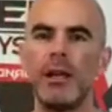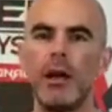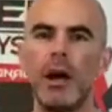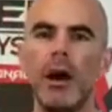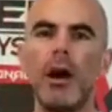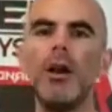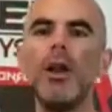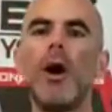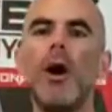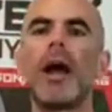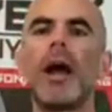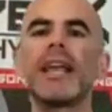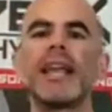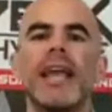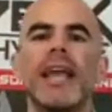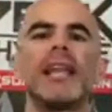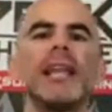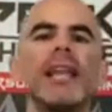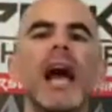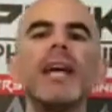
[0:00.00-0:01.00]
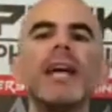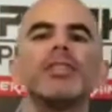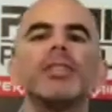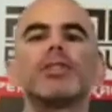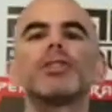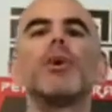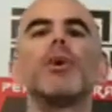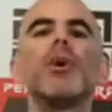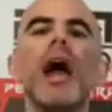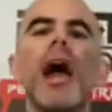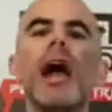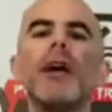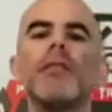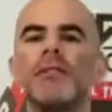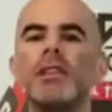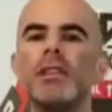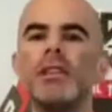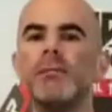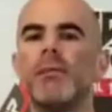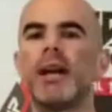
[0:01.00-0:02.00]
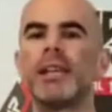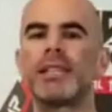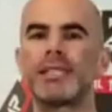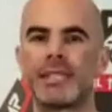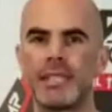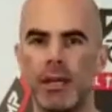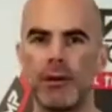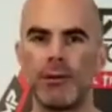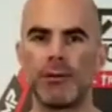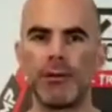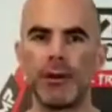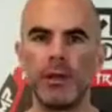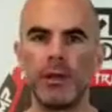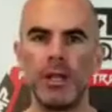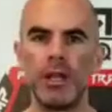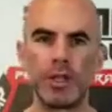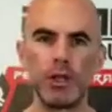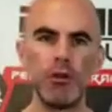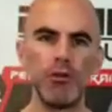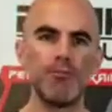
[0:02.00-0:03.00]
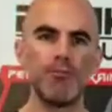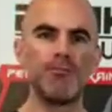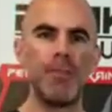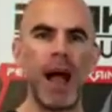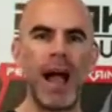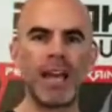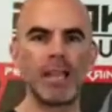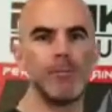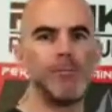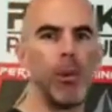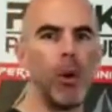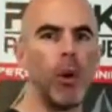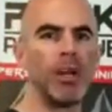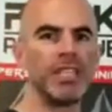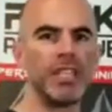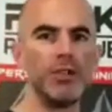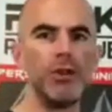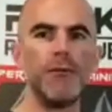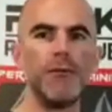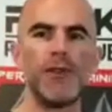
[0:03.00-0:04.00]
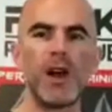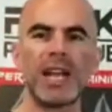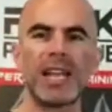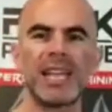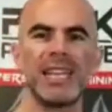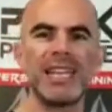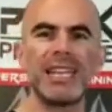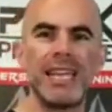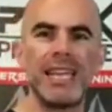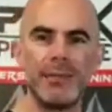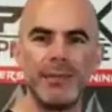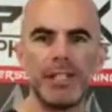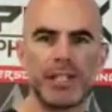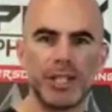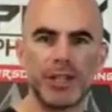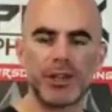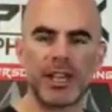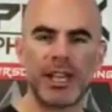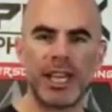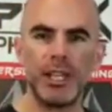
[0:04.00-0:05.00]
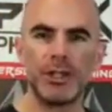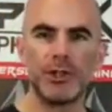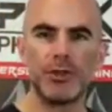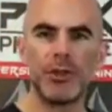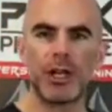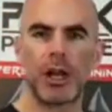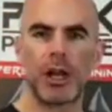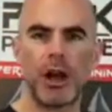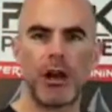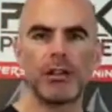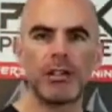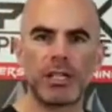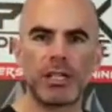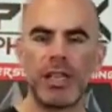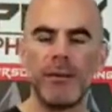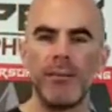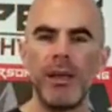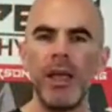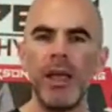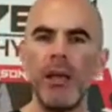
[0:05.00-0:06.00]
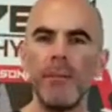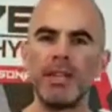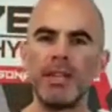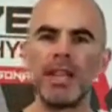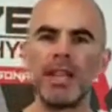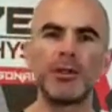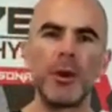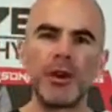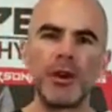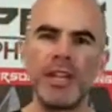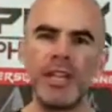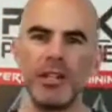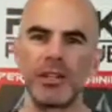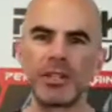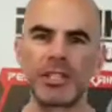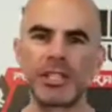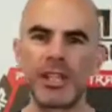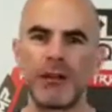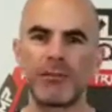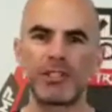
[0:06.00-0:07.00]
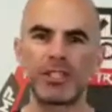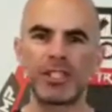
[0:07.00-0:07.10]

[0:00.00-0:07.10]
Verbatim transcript: Oh no, I get it, I just don't have it, eat it myself. So you buy the poison, you fucking give it to your kids, you encourage them, but then don't eat yourself.